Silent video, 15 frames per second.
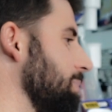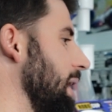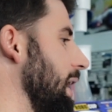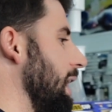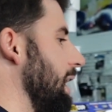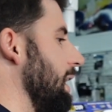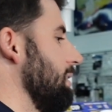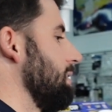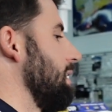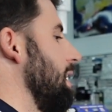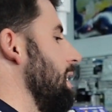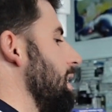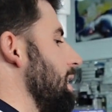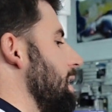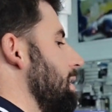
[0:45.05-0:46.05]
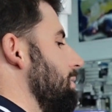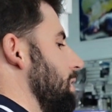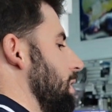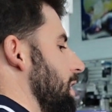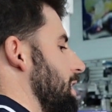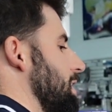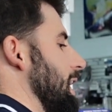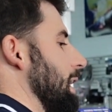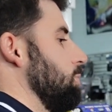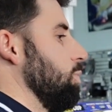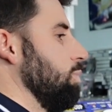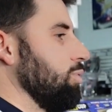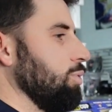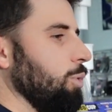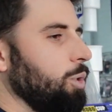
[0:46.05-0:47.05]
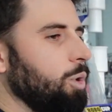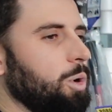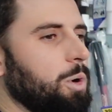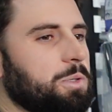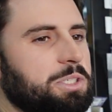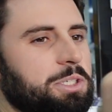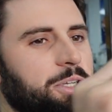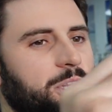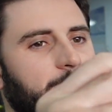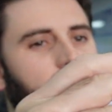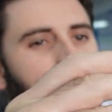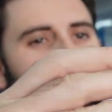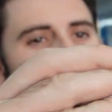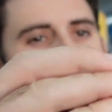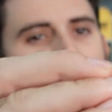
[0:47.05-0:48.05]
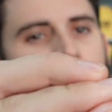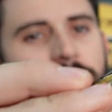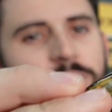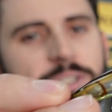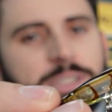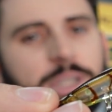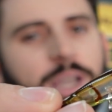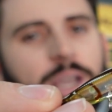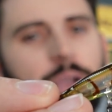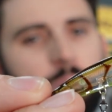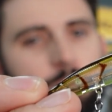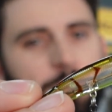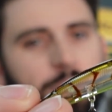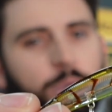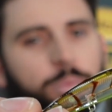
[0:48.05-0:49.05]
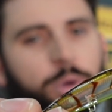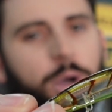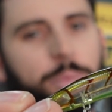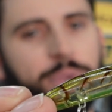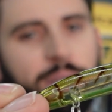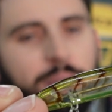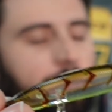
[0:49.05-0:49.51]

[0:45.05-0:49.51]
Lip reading: bars. If you like your natural prawns, you got the Moby, which is a real popular